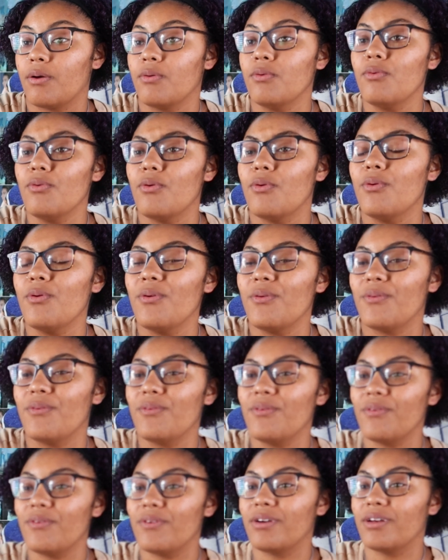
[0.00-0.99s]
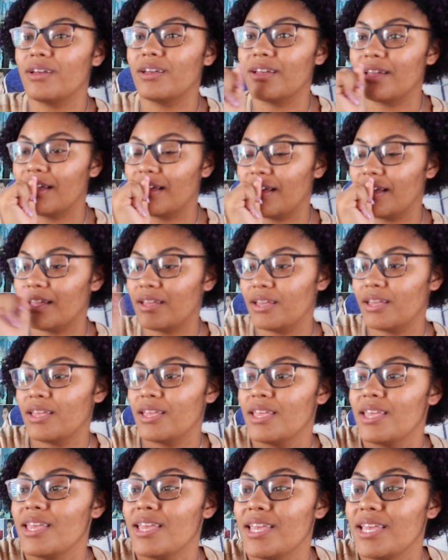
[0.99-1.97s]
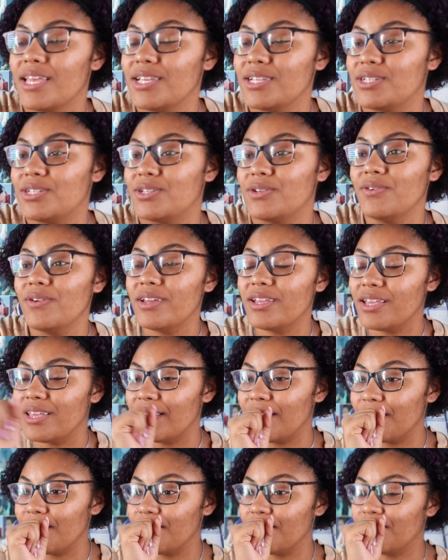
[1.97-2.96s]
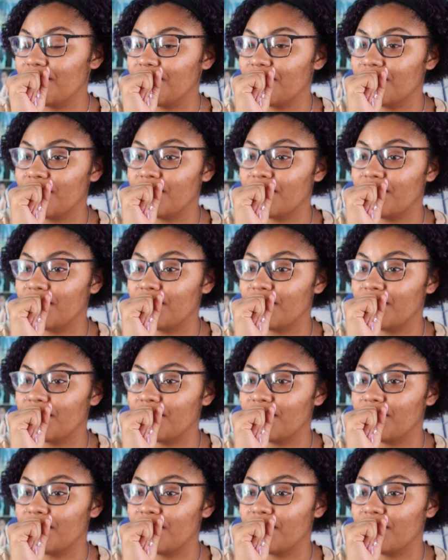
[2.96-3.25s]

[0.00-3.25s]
Ooh. He's shooting him?